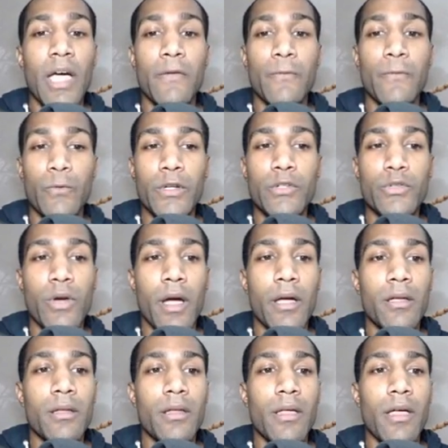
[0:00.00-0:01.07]
free
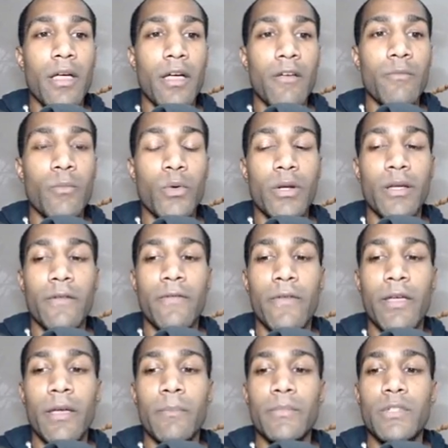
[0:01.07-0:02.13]
trial of Morning
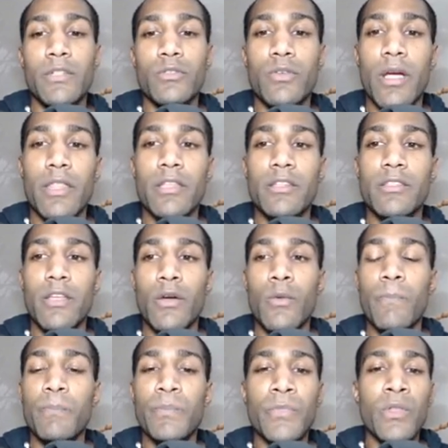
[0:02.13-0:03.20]
Fame to try this out.
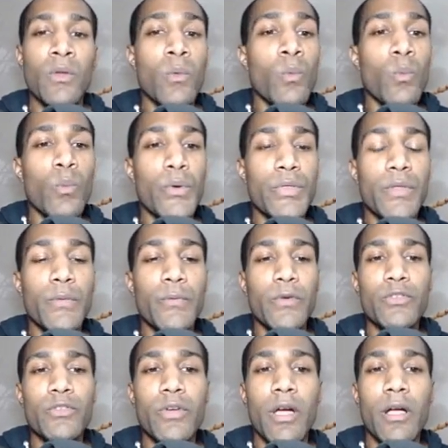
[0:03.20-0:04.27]
With the free
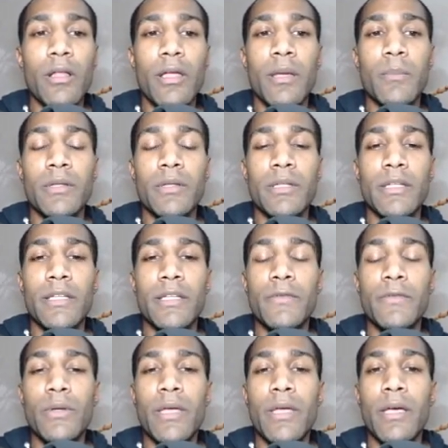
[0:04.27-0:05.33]
trial, I believe
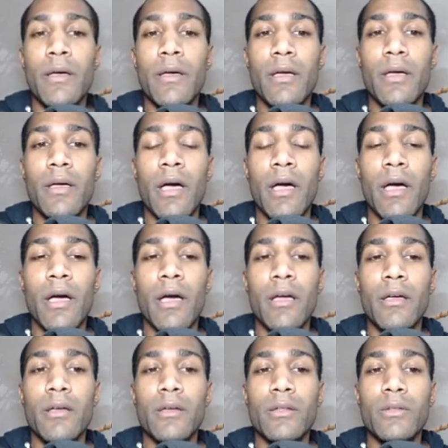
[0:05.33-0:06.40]
you get,
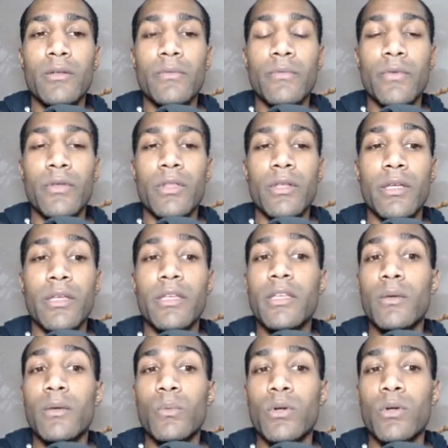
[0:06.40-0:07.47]
for the
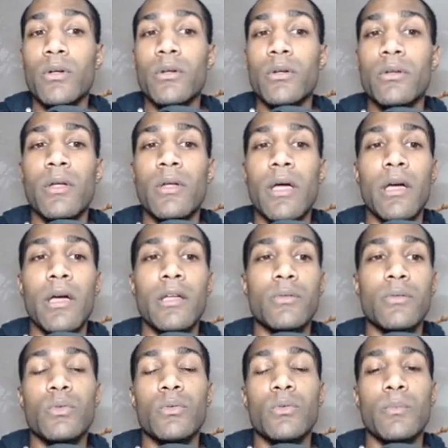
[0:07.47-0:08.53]
keyword
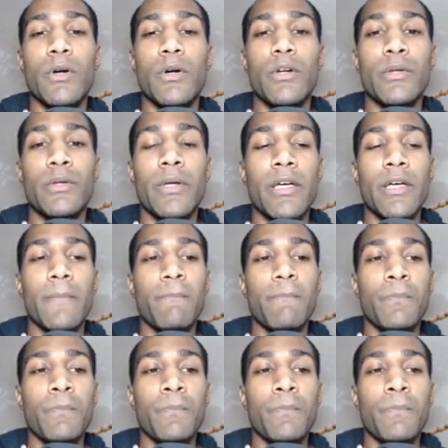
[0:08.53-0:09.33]
tool part, you get